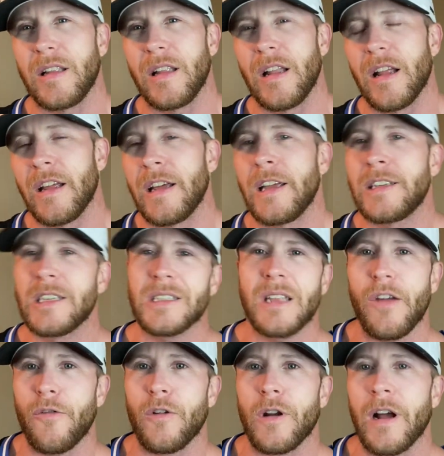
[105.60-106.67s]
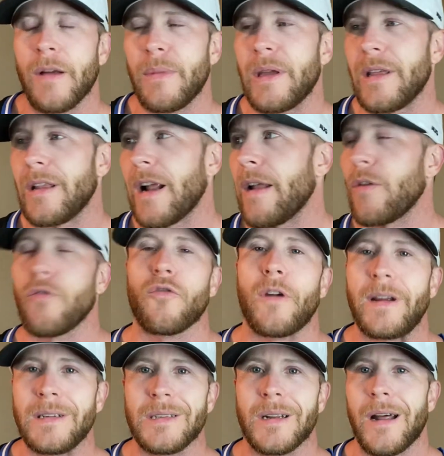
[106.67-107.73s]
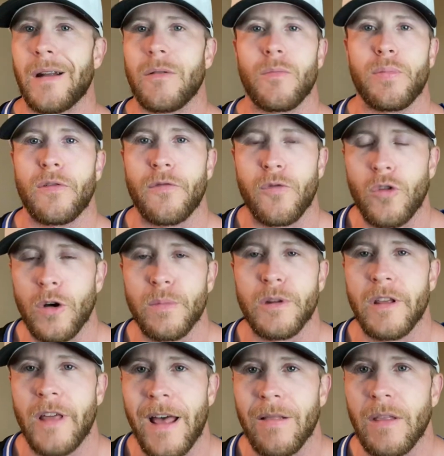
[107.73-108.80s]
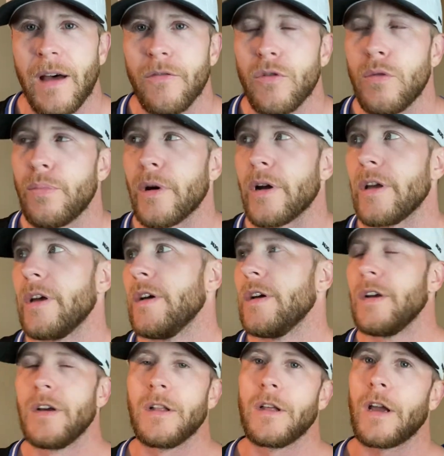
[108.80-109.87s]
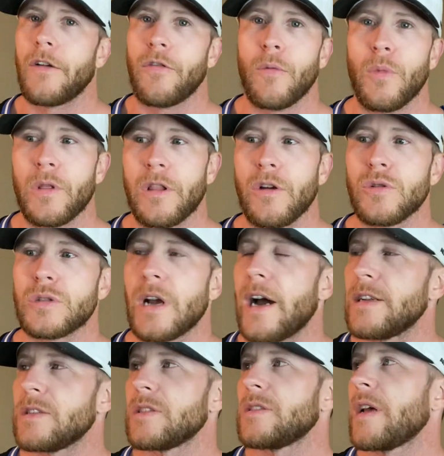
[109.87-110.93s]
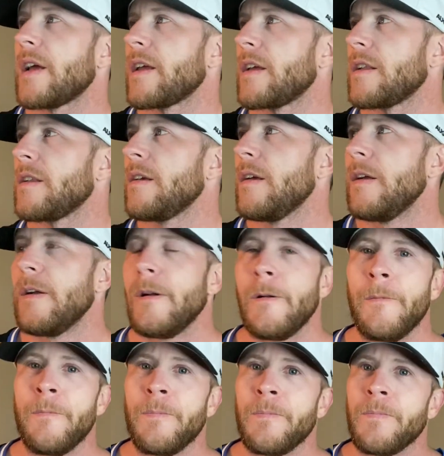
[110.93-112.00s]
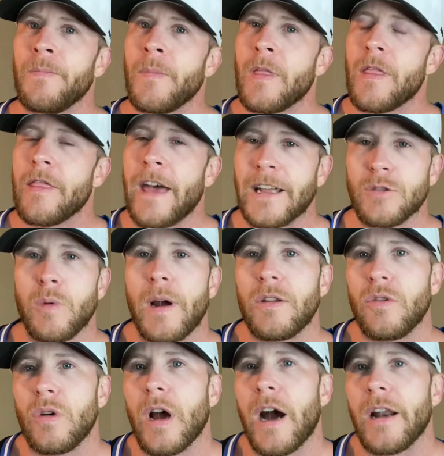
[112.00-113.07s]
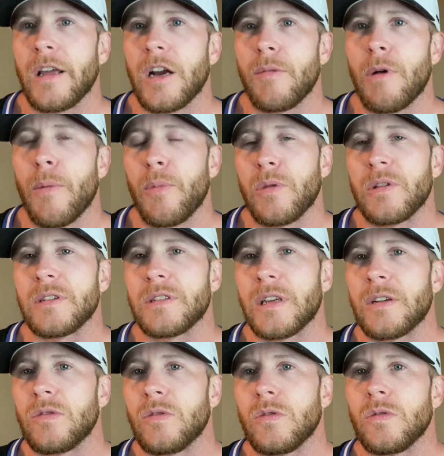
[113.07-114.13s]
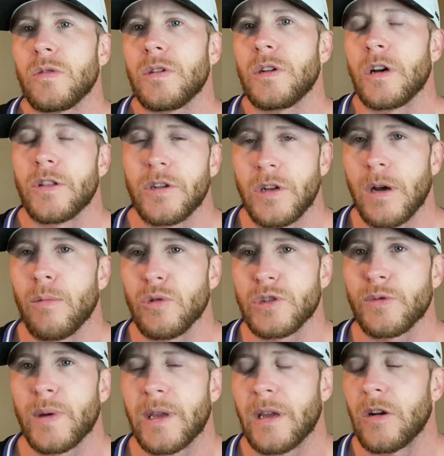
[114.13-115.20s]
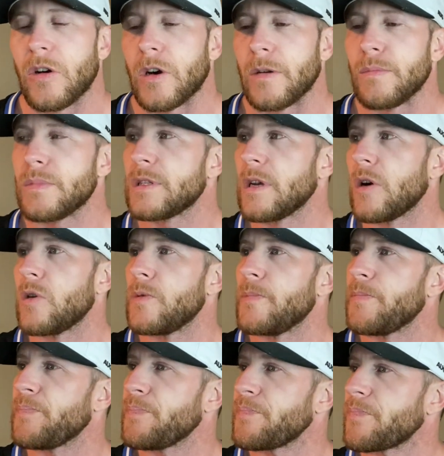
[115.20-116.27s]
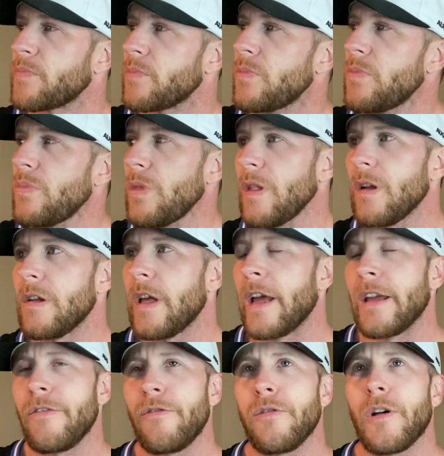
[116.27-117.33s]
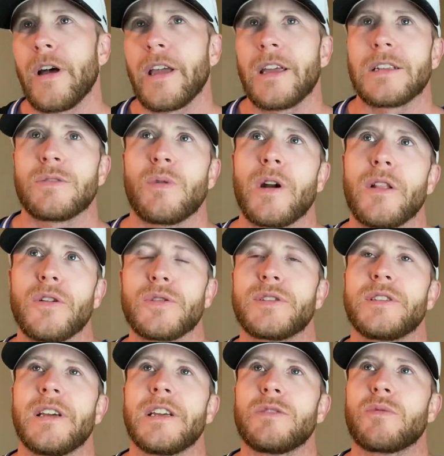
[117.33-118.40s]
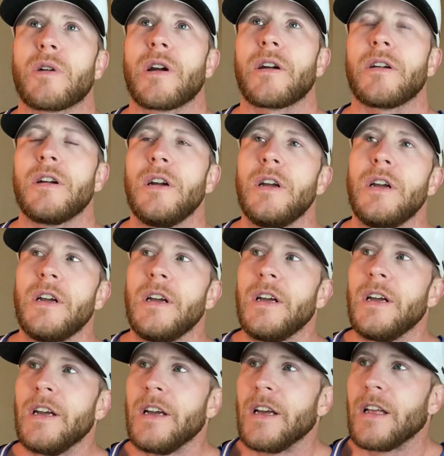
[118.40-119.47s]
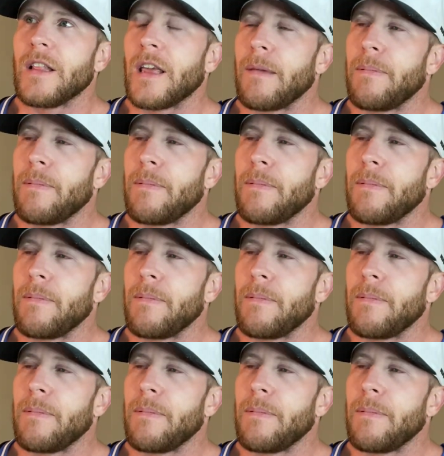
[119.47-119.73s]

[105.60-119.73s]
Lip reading: it's just different. I mean, I don't race and I don't perform to that level, but like from what those guys are saying, that's why Ducati come up with this the double swinging arm. So it's like, it's one of those things where like